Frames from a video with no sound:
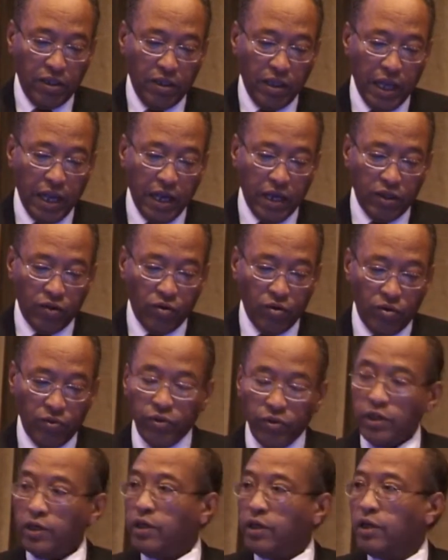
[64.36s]
light on
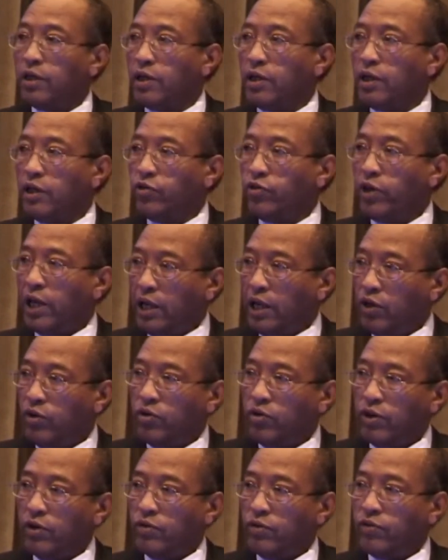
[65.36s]
the
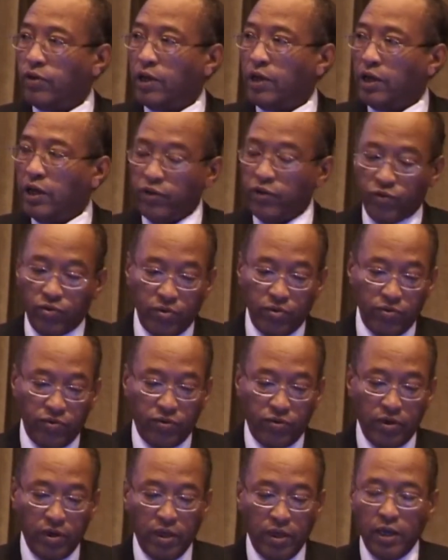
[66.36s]
challenges and lessons